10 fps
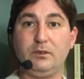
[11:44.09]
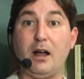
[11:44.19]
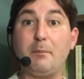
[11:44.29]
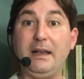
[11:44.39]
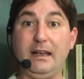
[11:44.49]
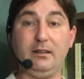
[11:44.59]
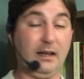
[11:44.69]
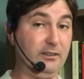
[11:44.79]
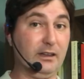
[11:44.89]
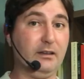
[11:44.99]
coming,
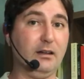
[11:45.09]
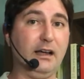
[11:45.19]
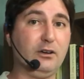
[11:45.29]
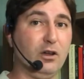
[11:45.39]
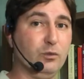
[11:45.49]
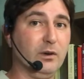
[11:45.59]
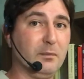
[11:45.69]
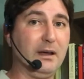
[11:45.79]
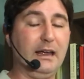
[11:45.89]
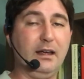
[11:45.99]
I said, I called one
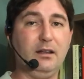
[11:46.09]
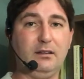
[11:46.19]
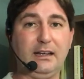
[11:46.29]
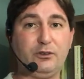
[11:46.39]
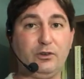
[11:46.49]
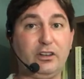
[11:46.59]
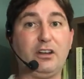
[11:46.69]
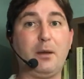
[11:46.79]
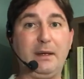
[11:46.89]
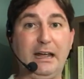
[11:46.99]
of my lectures a
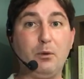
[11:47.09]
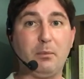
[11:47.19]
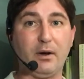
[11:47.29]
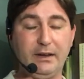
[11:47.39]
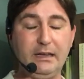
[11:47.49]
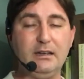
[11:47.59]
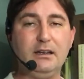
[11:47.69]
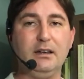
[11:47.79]
coming out party,